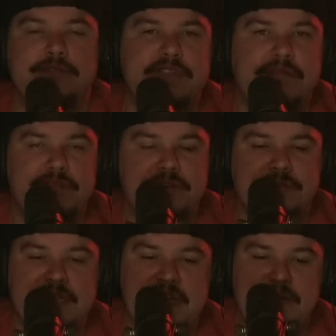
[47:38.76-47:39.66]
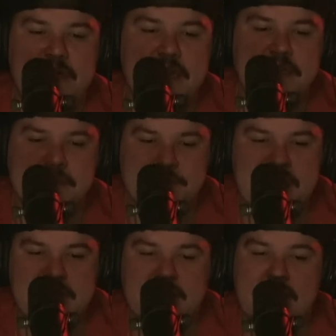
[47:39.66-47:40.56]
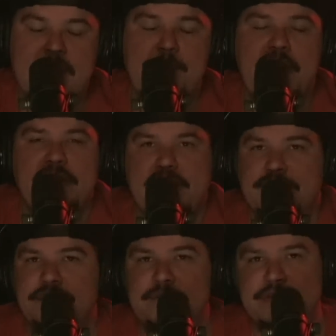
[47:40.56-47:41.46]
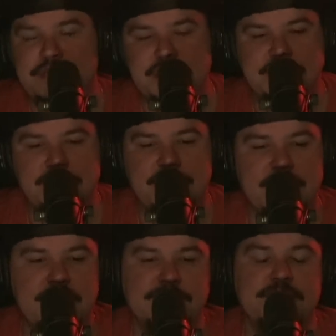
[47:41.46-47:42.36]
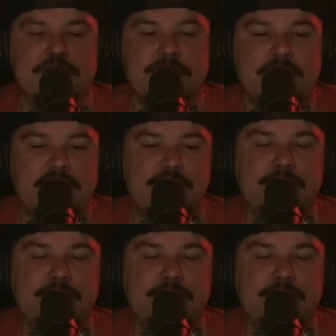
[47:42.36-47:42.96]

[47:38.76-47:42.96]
for several years now, and it has made my life so much easier when it comes to cooking,